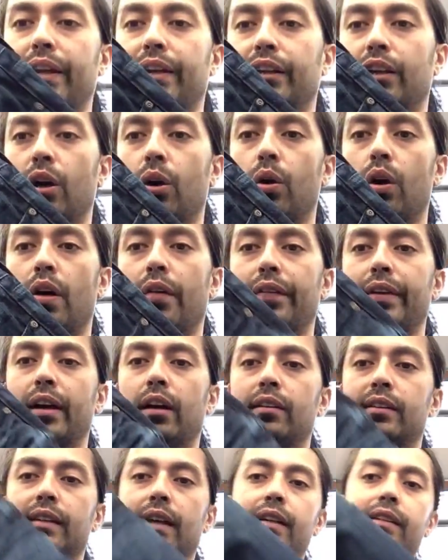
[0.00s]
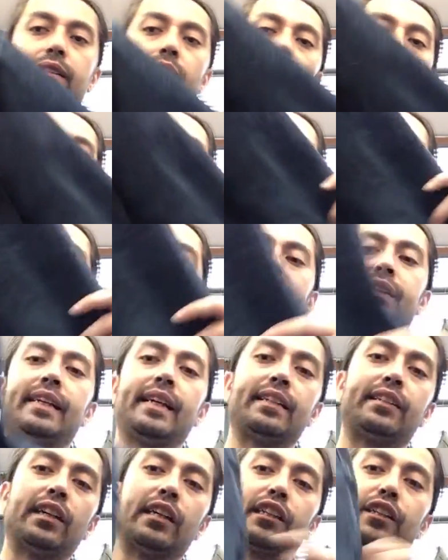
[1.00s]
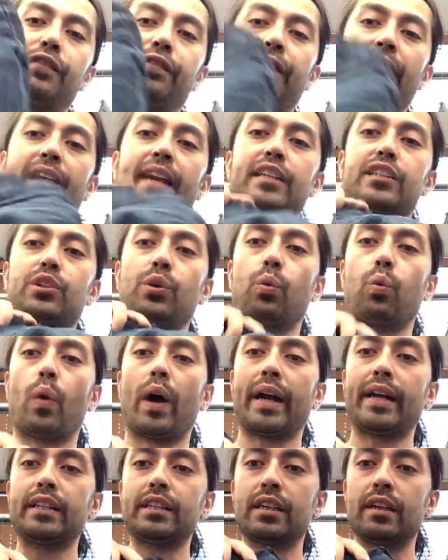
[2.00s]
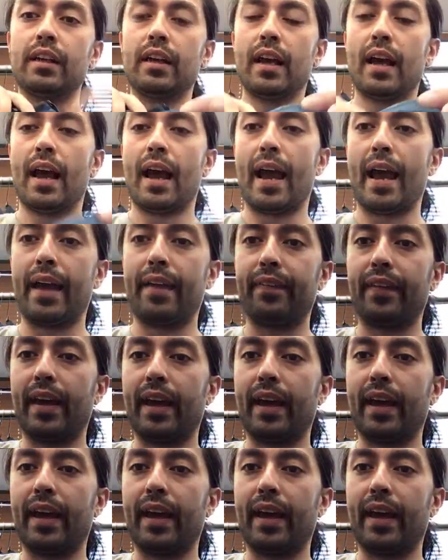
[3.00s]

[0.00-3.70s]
indigo on the outside. So you can see it does fade to white. And